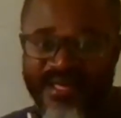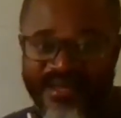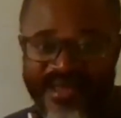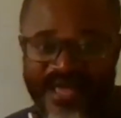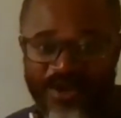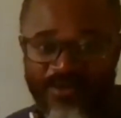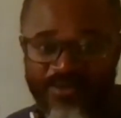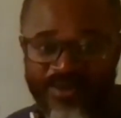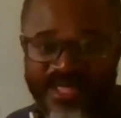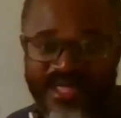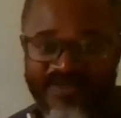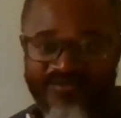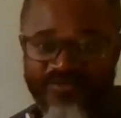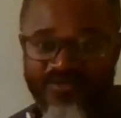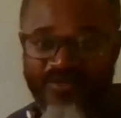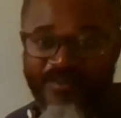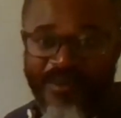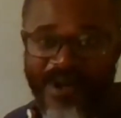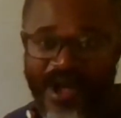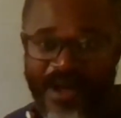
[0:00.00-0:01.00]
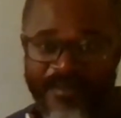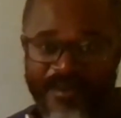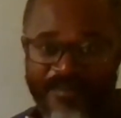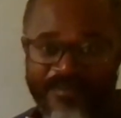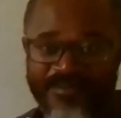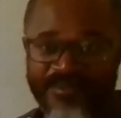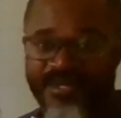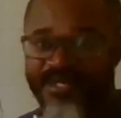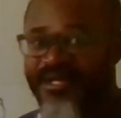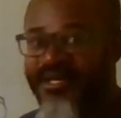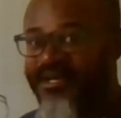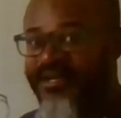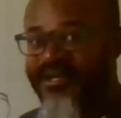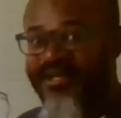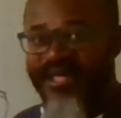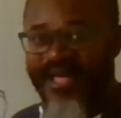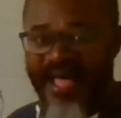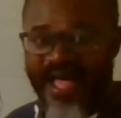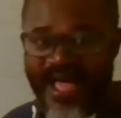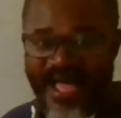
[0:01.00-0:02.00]
The adding, the
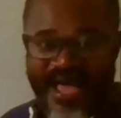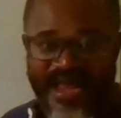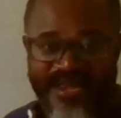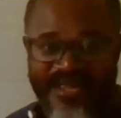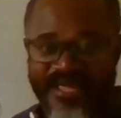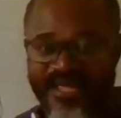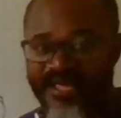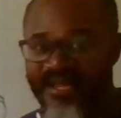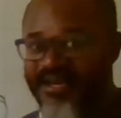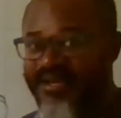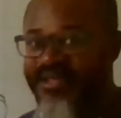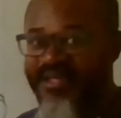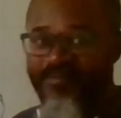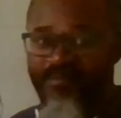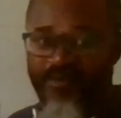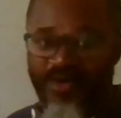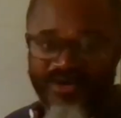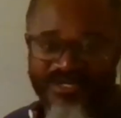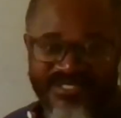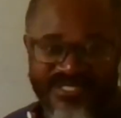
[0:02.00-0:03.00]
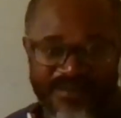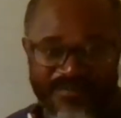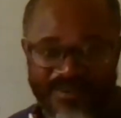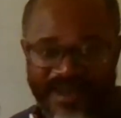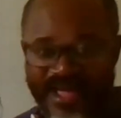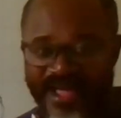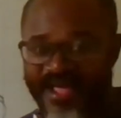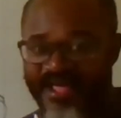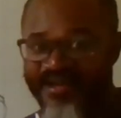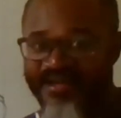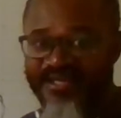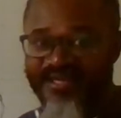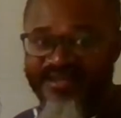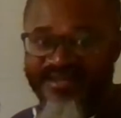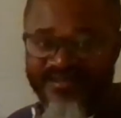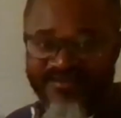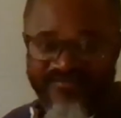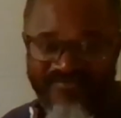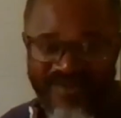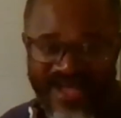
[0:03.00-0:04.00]
multiplying, the dividing, the
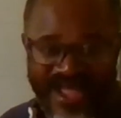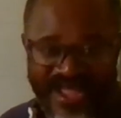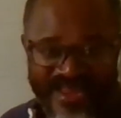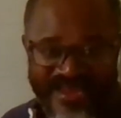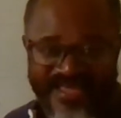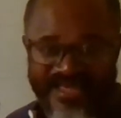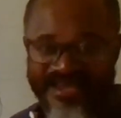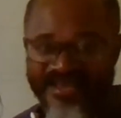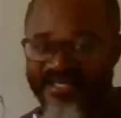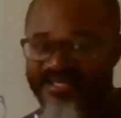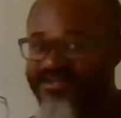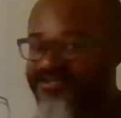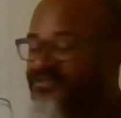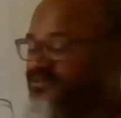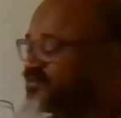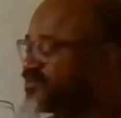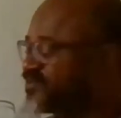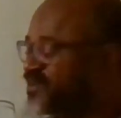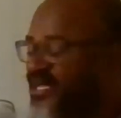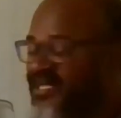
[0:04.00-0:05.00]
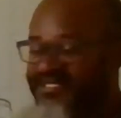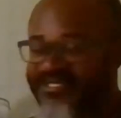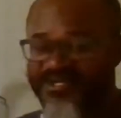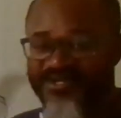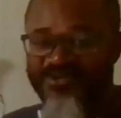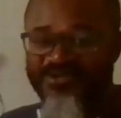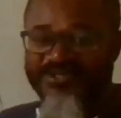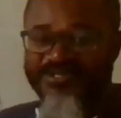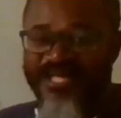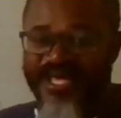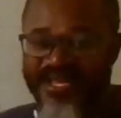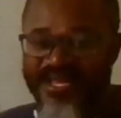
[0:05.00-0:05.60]
subtracting. Those are the ones that's gonna be your trouble.